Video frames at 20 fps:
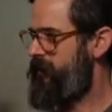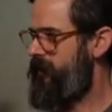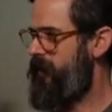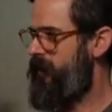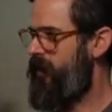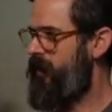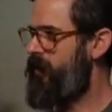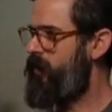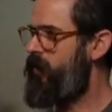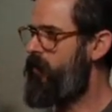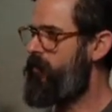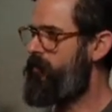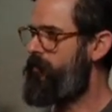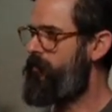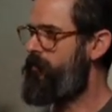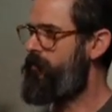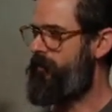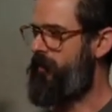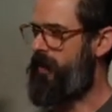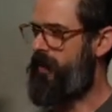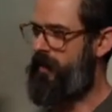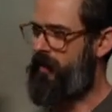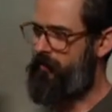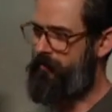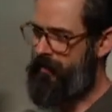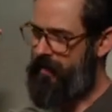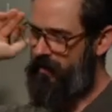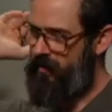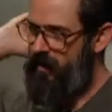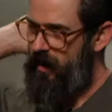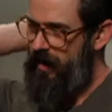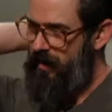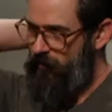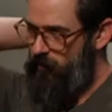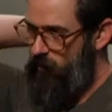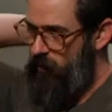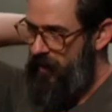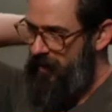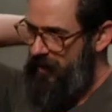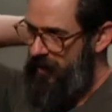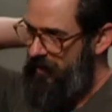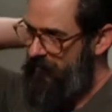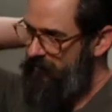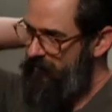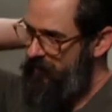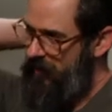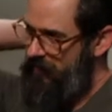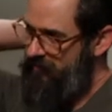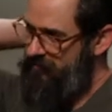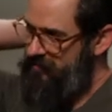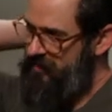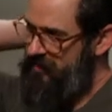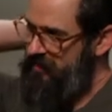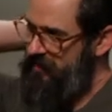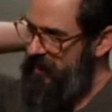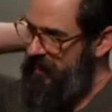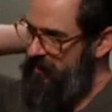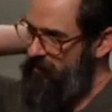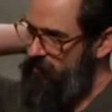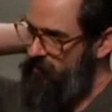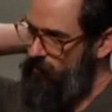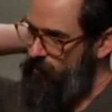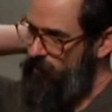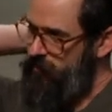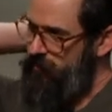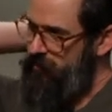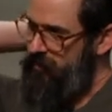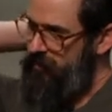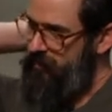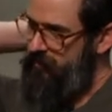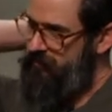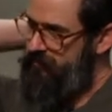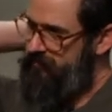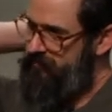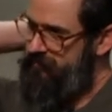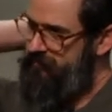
Oh, barite white. I've seen that on Rublev.